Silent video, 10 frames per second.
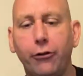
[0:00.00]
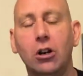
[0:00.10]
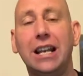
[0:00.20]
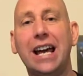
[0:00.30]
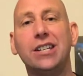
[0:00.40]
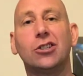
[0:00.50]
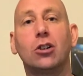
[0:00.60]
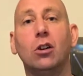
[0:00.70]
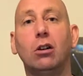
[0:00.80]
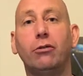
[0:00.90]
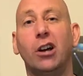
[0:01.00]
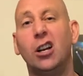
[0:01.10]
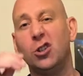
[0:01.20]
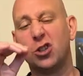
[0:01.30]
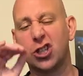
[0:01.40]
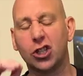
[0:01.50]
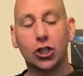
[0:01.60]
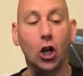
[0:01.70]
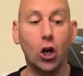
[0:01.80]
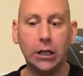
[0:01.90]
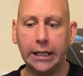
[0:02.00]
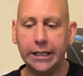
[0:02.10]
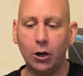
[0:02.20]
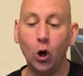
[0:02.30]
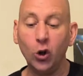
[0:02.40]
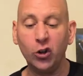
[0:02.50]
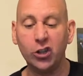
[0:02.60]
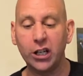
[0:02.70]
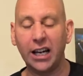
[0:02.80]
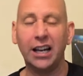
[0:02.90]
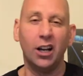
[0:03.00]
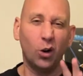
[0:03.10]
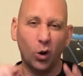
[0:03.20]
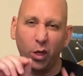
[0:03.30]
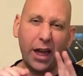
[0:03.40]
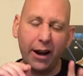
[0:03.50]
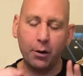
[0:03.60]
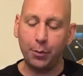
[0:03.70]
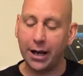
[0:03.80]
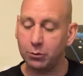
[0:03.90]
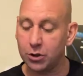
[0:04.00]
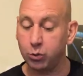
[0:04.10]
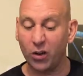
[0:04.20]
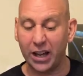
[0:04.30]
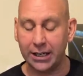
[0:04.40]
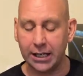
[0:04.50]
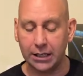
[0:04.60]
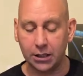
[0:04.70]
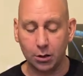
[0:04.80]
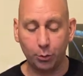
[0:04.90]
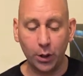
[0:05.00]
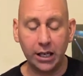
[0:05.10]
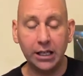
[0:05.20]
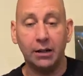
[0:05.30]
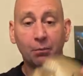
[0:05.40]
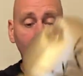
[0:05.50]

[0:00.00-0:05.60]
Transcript: for a lace glove, just slightly under or thereabouts what they needed to be.